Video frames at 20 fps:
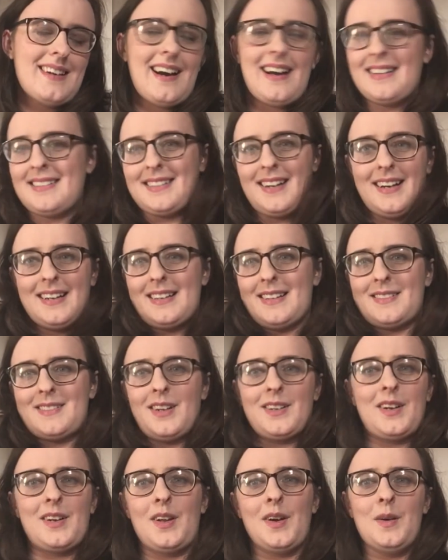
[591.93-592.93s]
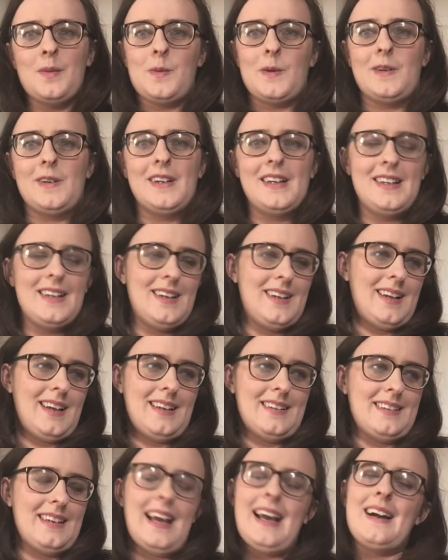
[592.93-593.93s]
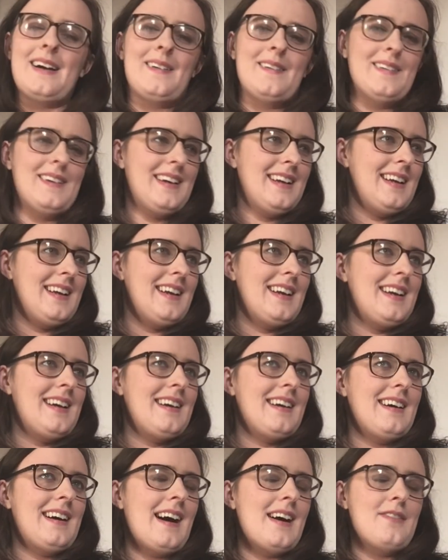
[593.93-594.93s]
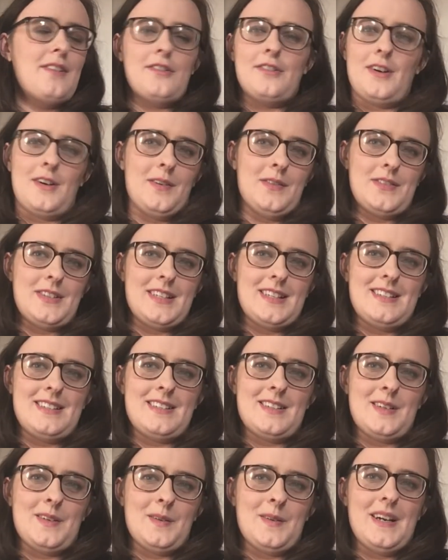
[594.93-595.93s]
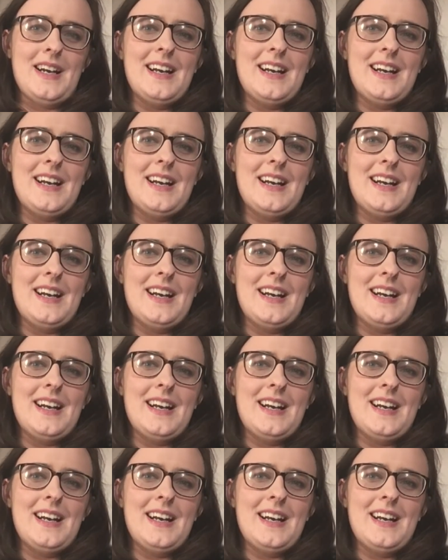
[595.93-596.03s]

I started as Donna Noble and now I've evolved into